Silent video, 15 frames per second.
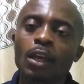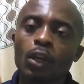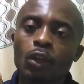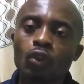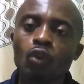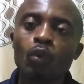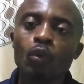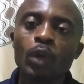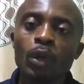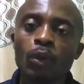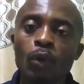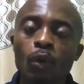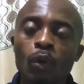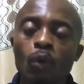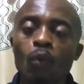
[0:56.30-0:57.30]
you will
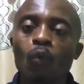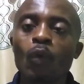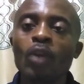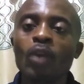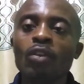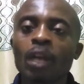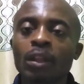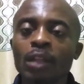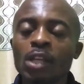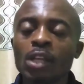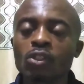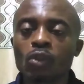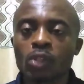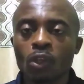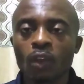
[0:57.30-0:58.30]
know when your
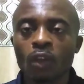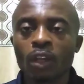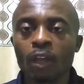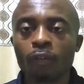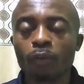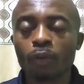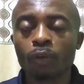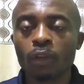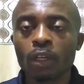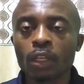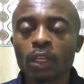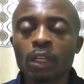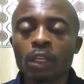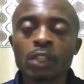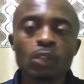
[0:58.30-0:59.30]
testosterone level
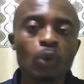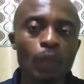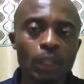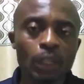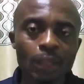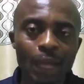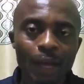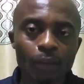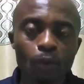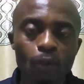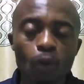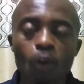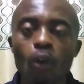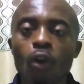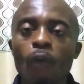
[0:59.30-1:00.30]
is going down
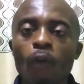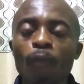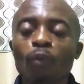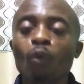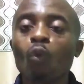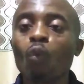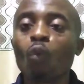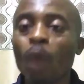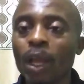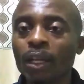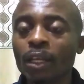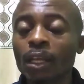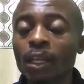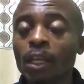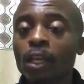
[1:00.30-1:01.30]
or
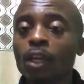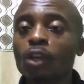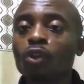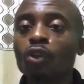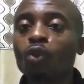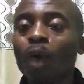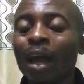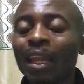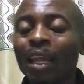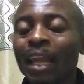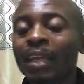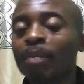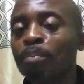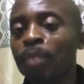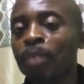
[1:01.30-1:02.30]
when you are
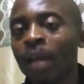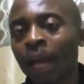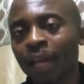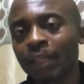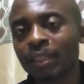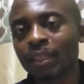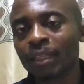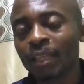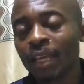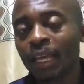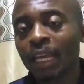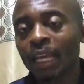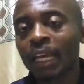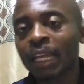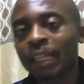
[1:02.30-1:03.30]
lagging behind
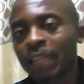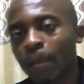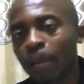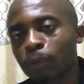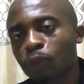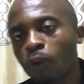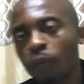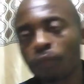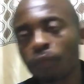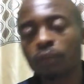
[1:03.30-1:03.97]
in terms of